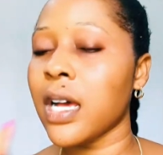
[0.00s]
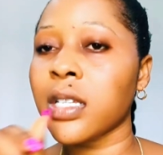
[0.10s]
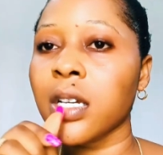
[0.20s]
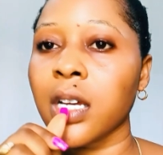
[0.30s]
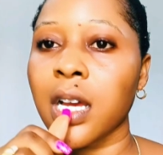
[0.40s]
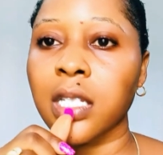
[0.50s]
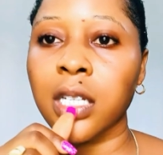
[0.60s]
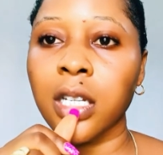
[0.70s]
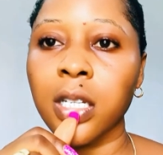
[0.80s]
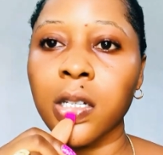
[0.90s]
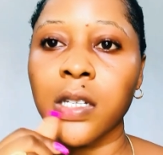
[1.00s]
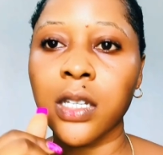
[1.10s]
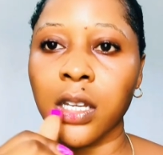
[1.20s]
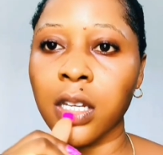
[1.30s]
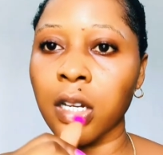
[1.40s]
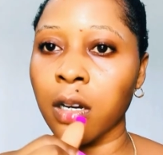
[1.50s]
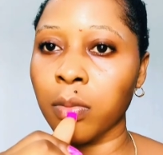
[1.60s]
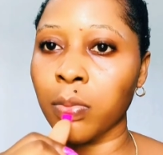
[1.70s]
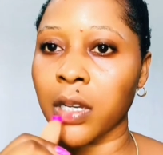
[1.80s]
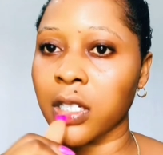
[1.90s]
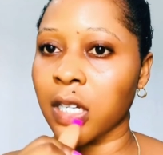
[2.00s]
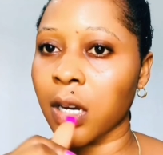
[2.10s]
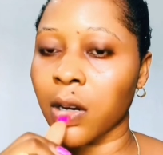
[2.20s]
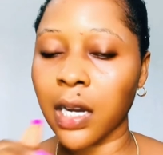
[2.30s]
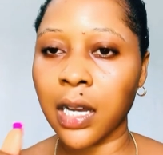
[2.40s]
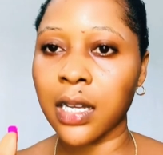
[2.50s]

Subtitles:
So guys, I just finished taking off my shower,